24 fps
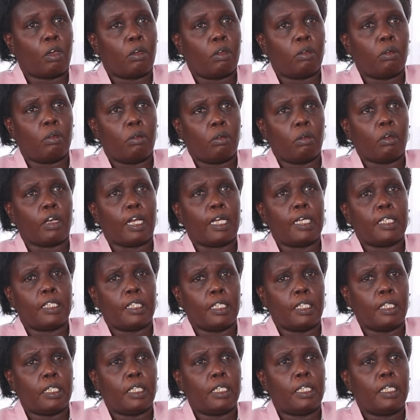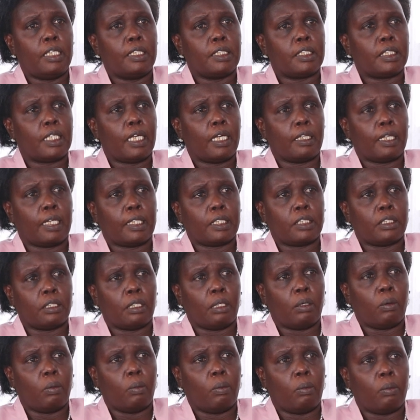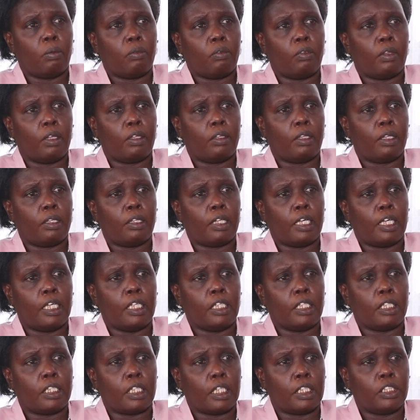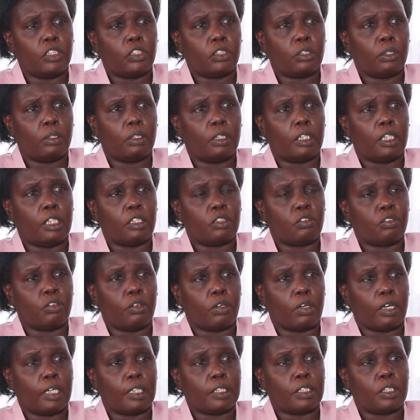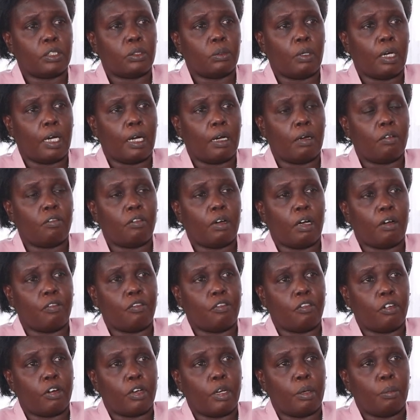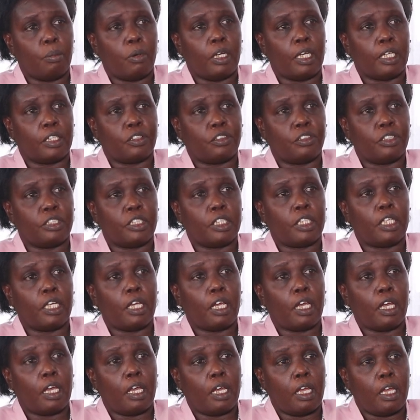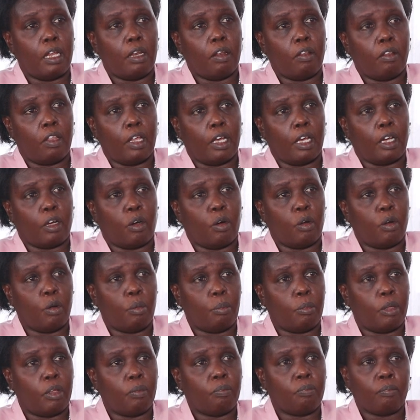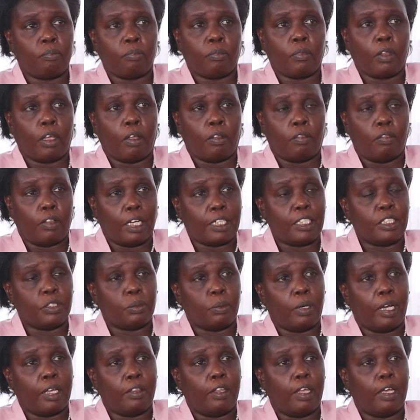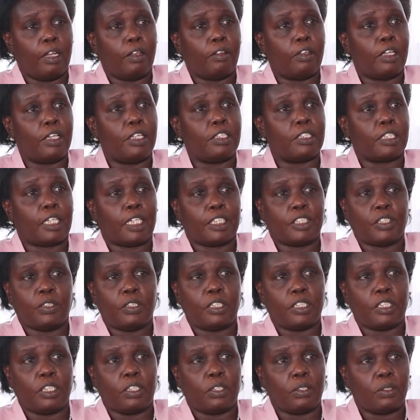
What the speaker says: You're right indeed in saying that the intention is for us to have affordable electricity in the economy. That is why then the discussion is